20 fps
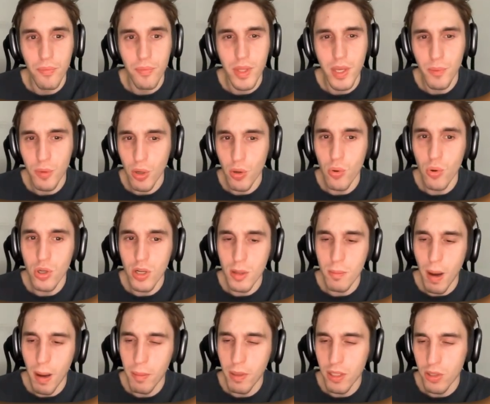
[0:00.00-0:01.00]
if you're good at
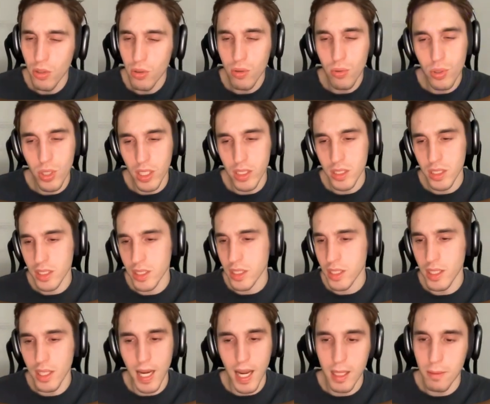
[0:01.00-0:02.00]
Bubble, you're good
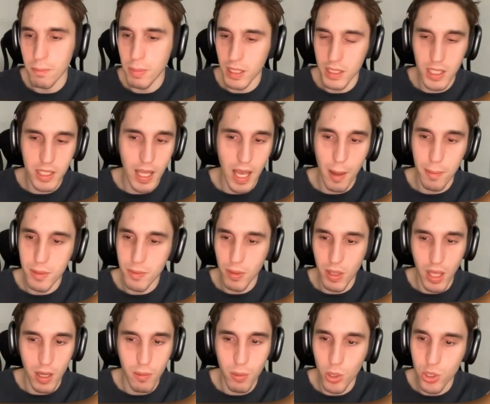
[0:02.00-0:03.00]
at building apps
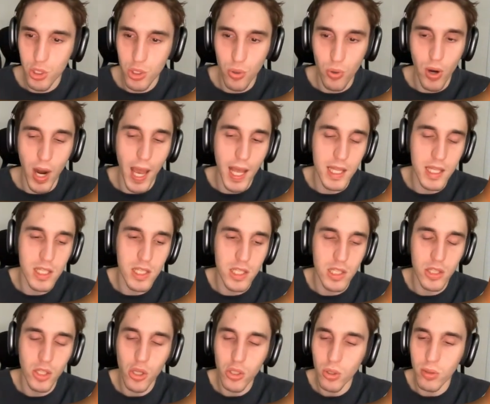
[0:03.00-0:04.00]
for sure. And
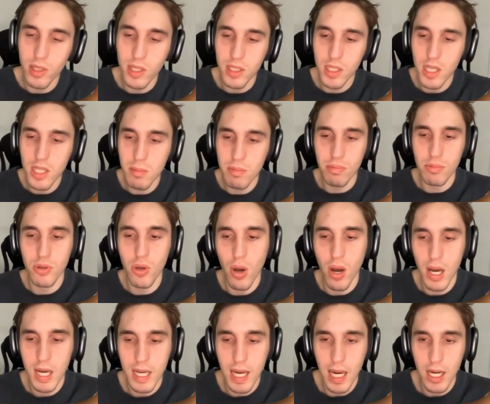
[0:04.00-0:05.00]
not only this, you
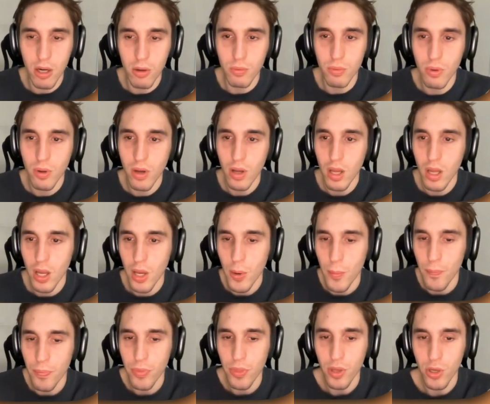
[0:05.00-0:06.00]
are kind of
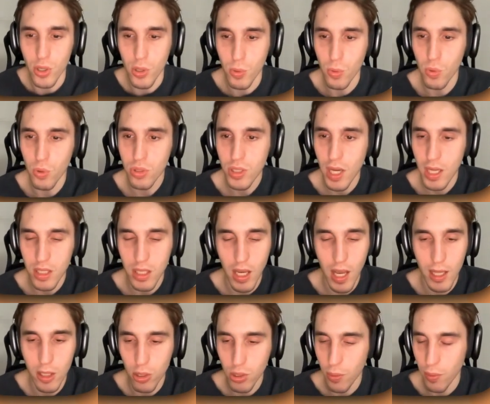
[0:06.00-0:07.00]
good at
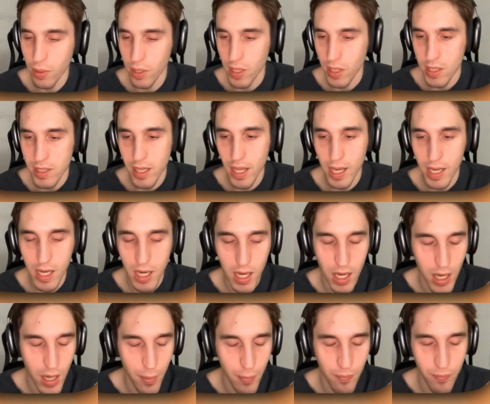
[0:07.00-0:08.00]
a lot of things like
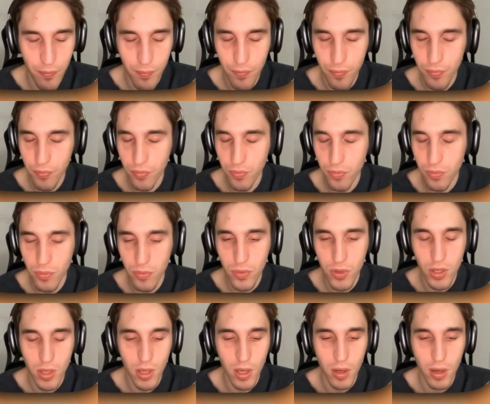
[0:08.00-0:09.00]

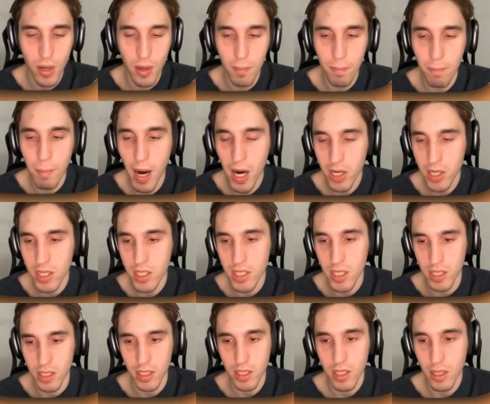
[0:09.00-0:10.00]

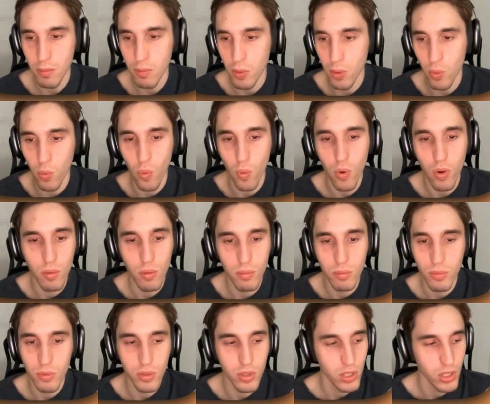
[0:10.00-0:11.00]
marketing. If you
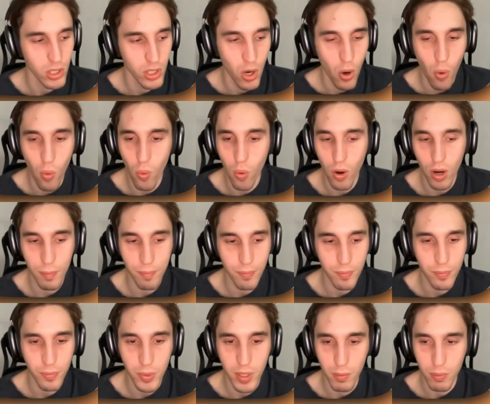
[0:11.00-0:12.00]
know,
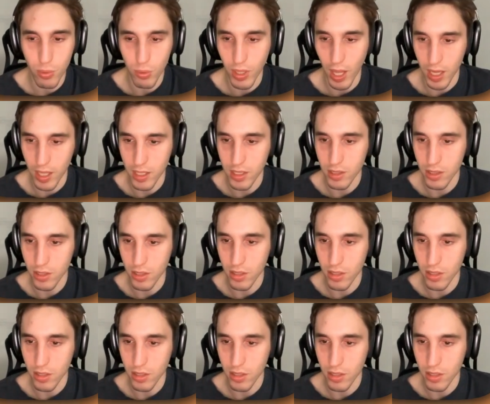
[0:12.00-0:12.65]
if you like